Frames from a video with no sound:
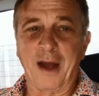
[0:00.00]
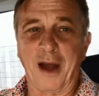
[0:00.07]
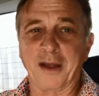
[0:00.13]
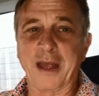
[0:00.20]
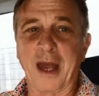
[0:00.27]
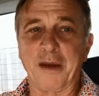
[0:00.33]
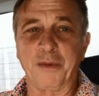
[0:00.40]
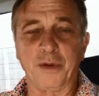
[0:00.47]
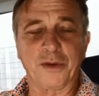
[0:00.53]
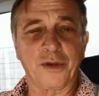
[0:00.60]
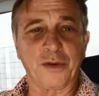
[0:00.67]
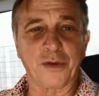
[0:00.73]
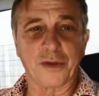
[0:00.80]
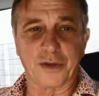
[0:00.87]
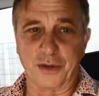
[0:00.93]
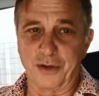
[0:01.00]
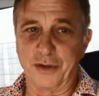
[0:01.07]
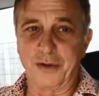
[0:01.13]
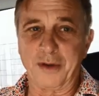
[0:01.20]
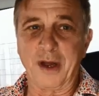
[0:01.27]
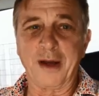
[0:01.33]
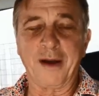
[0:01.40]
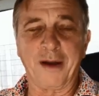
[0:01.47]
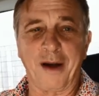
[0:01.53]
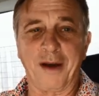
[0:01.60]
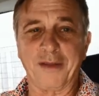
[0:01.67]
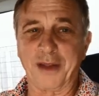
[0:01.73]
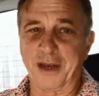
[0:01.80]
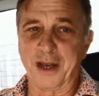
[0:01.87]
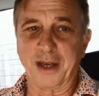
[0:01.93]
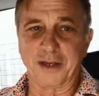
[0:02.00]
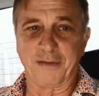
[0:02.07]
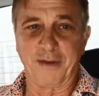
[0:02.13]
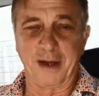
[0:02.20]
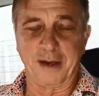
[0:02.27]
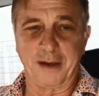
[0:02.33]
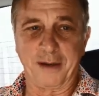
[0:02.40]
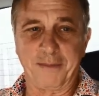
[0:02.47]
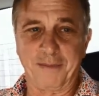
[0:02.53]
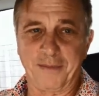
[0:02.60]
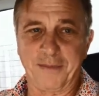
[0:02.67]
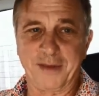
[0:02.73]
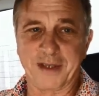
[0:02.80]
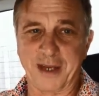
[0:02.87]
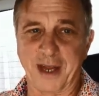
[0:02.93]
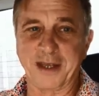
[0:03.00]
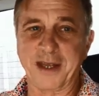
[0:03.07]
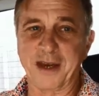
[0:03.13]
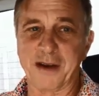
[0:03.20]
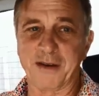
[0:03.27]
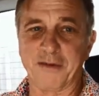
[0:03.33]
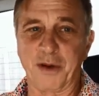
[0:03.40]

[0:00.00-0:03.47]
Okay, we'll talk soon on the next vid. Take care,